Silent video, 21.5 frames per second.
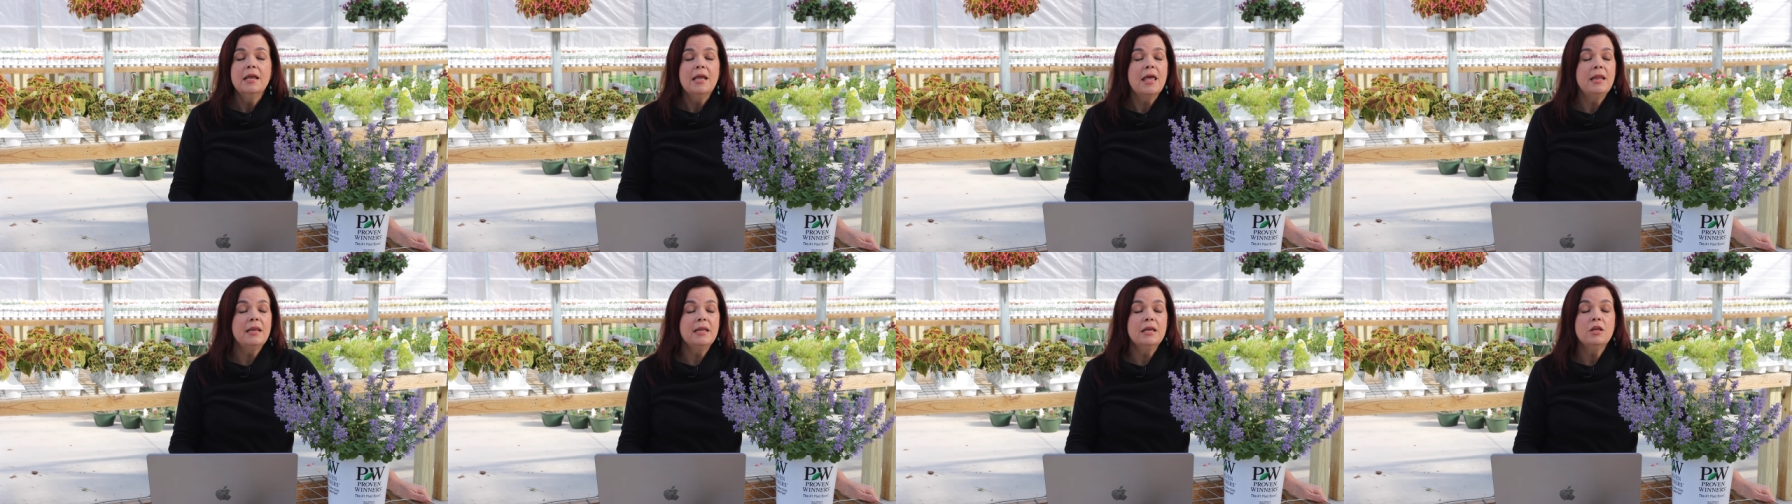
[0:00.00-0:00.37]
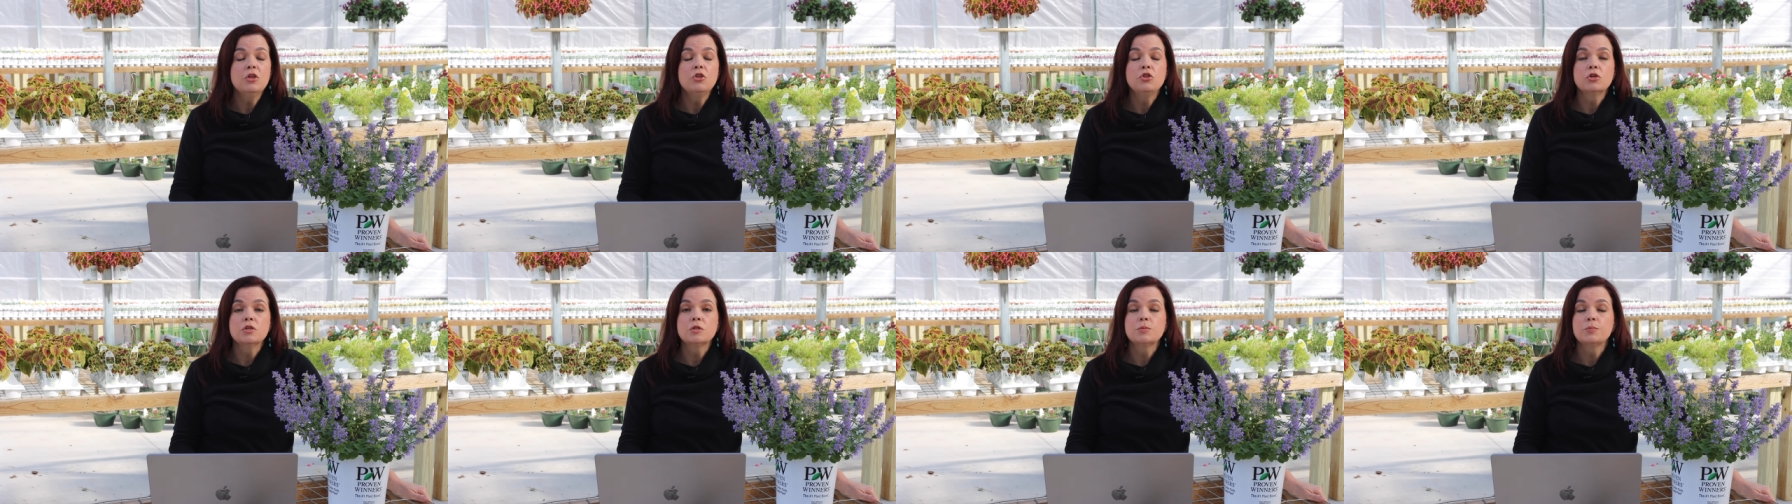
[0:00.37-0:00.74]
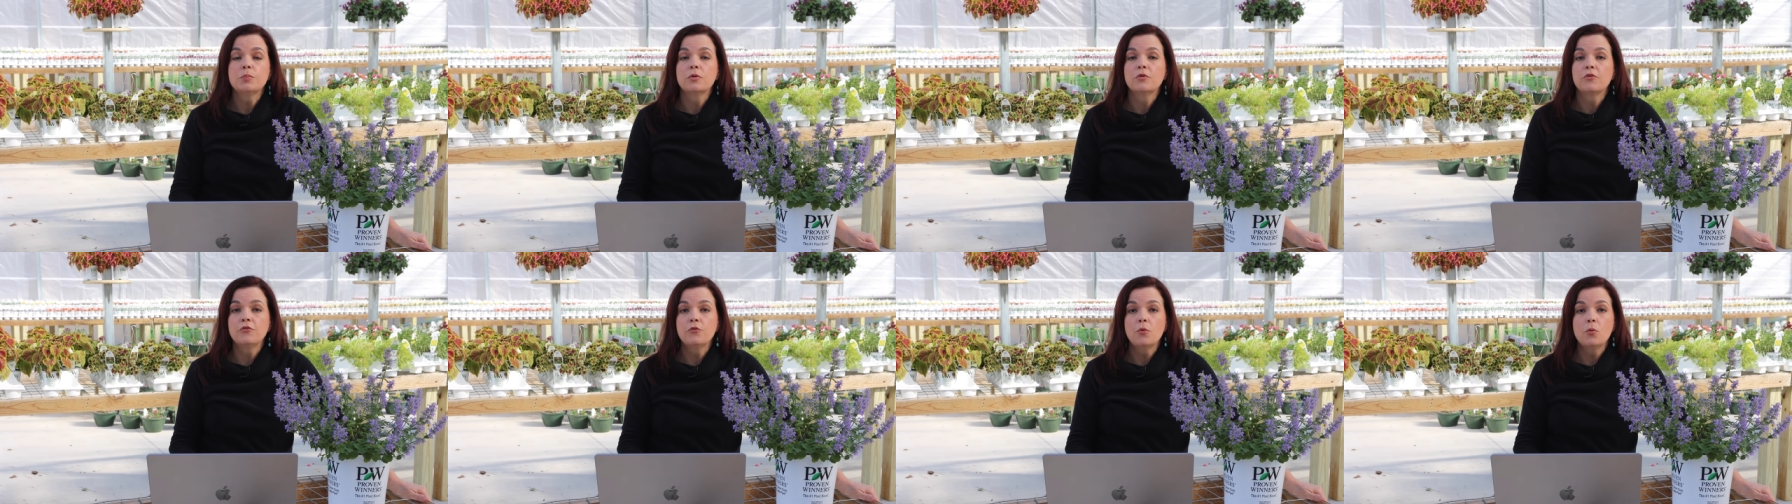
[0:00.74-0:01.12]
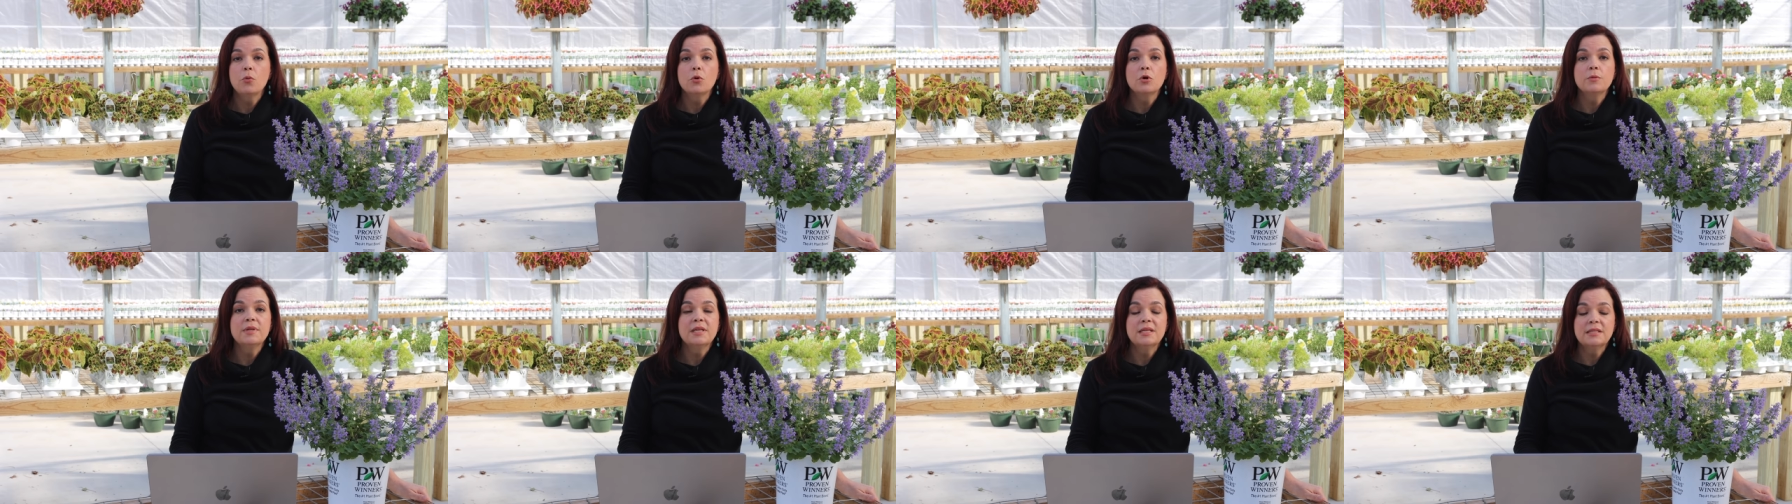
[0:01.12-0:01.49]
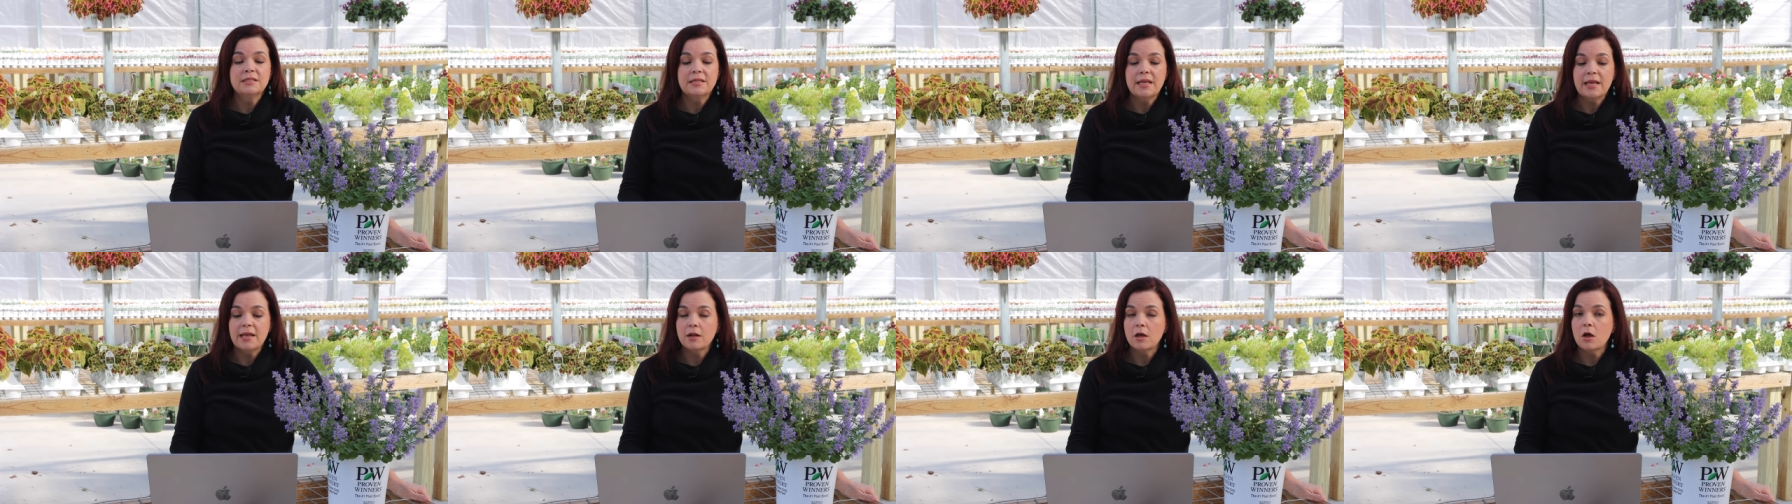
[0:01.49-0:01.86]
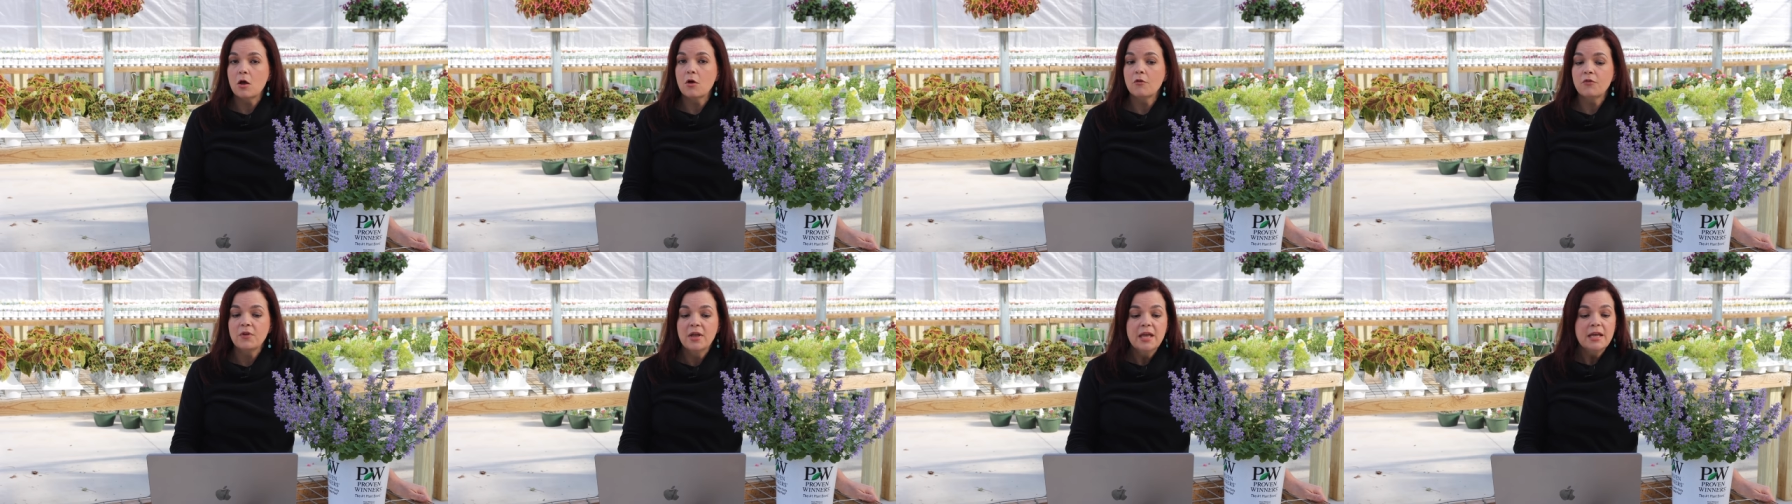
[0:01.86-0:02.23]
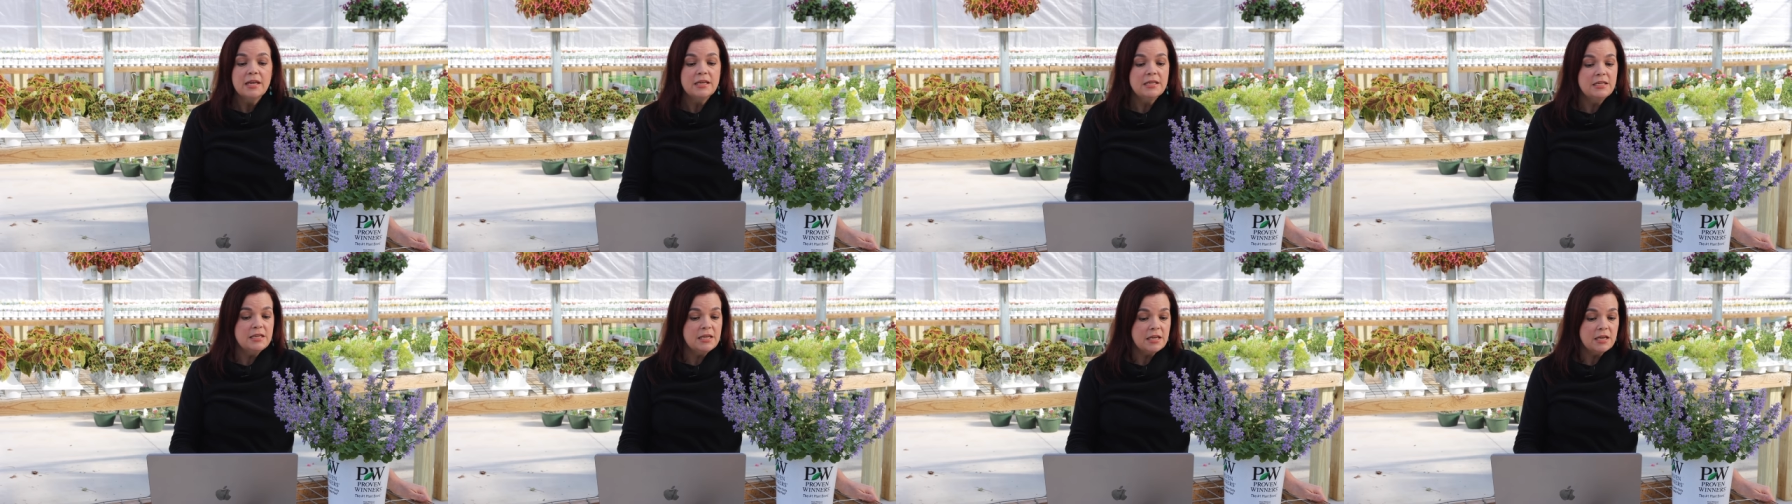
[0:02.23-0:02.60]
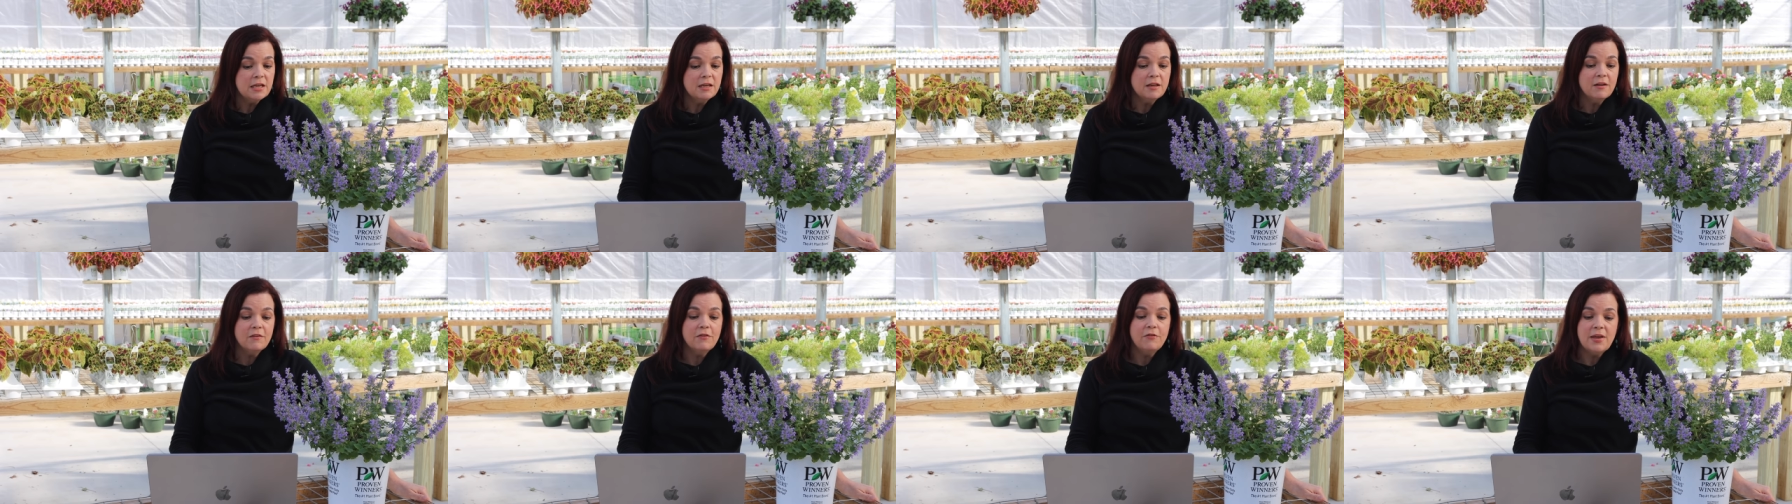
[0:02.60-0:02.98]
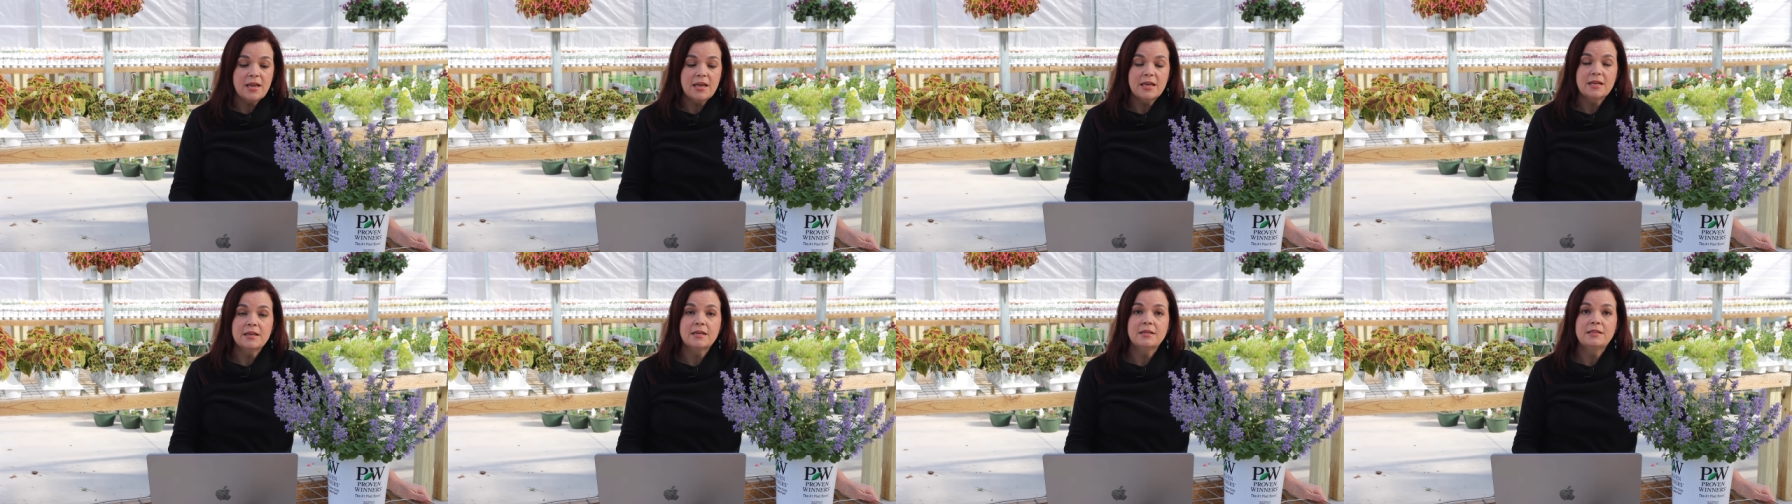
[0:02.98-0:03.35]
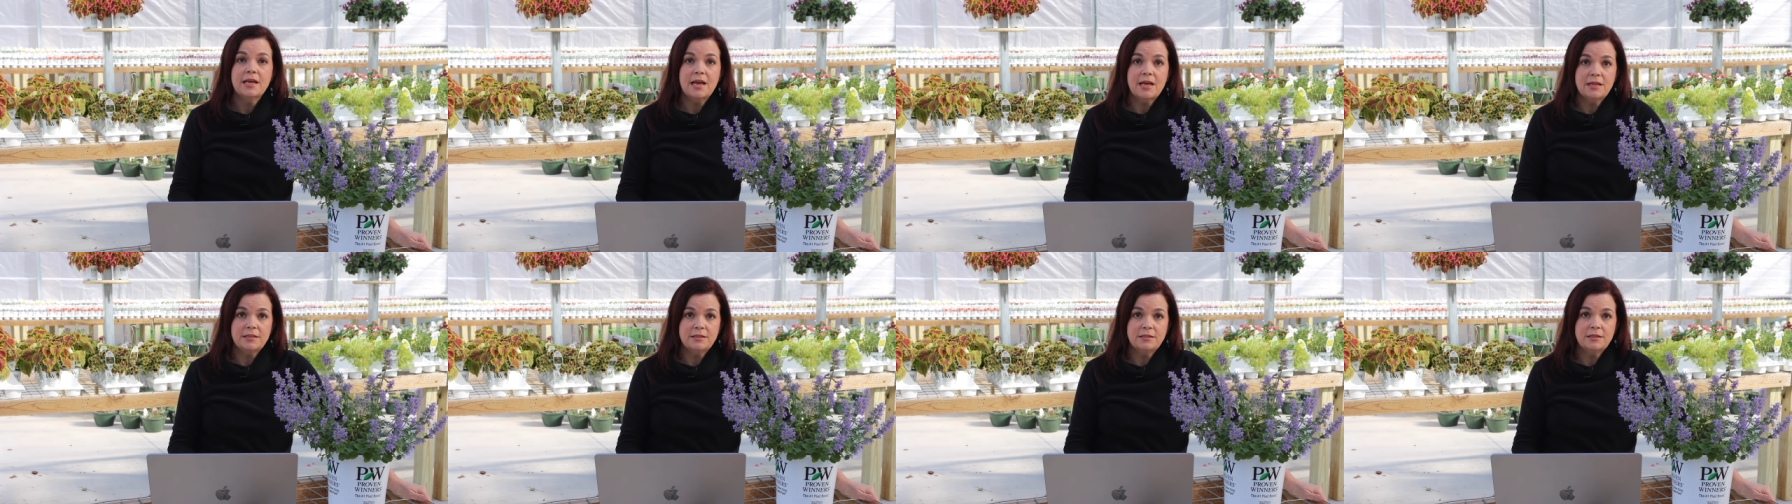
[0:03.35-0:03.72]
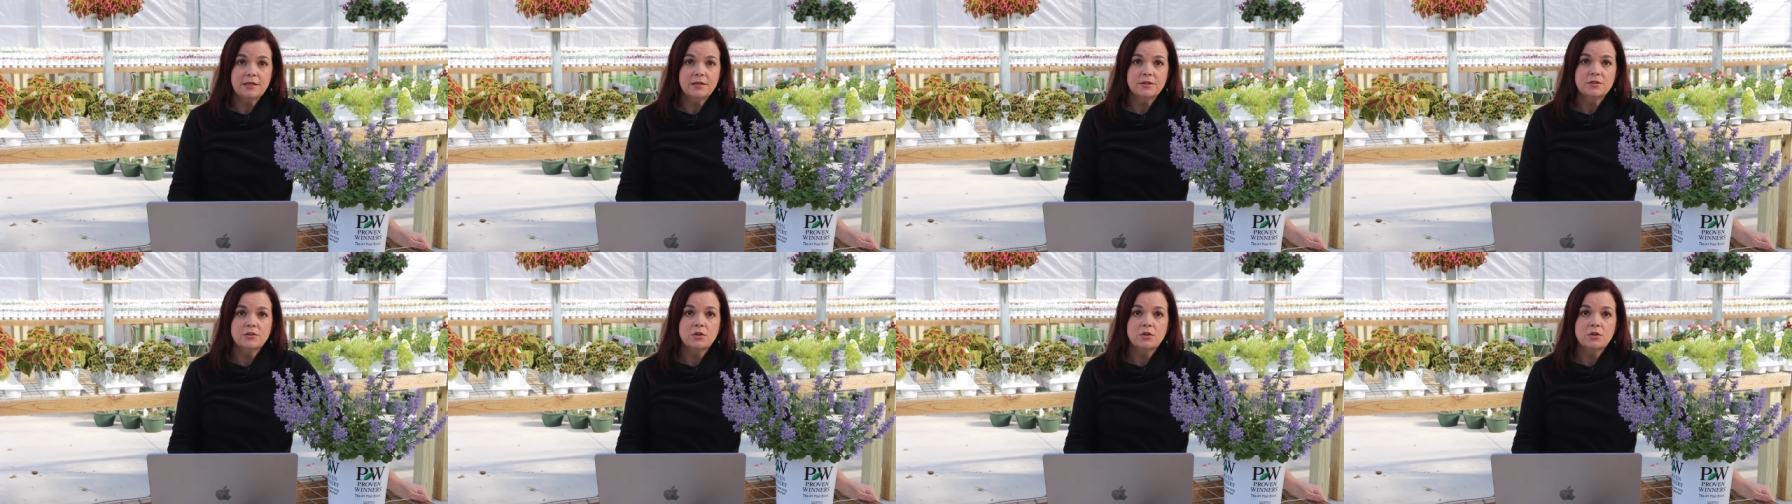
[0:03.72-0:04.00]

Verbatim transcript: and it just performed its head off, did fantastic.